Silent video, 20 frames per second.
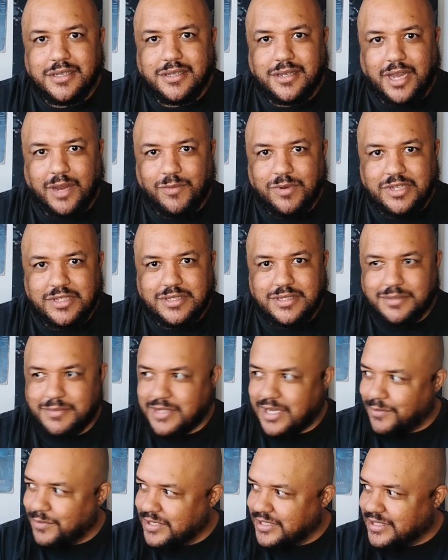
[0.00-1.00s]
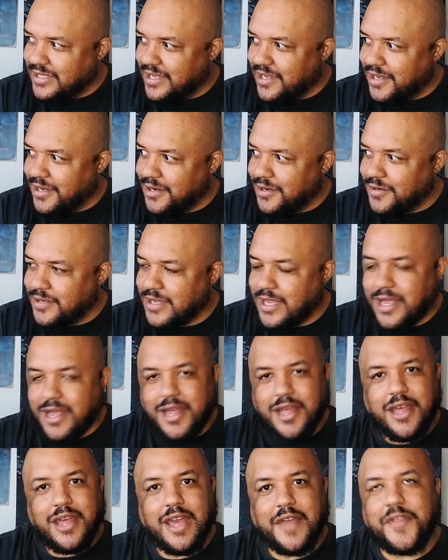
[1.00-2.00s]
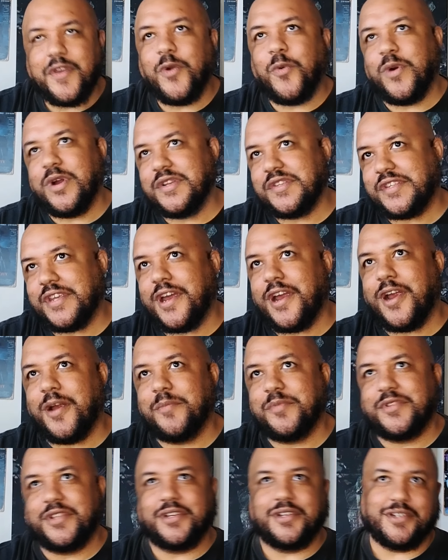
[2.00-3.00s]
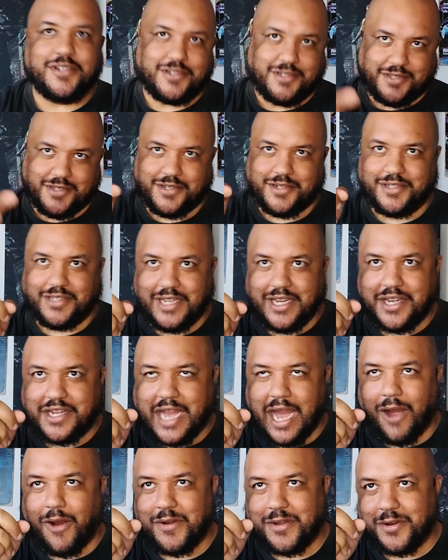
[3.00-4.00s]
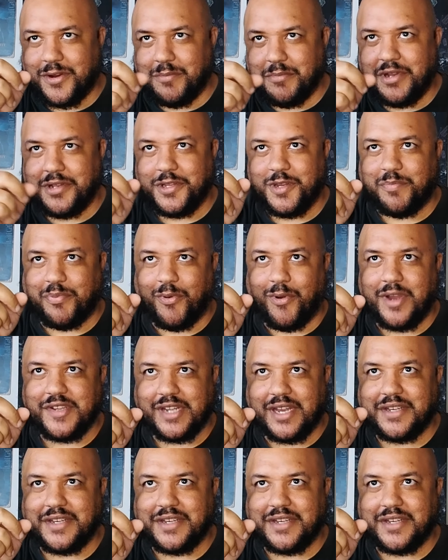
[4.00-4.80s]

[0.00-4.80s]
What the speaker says: Like, what the hell? And then one time, the lead character, Emilia Perez,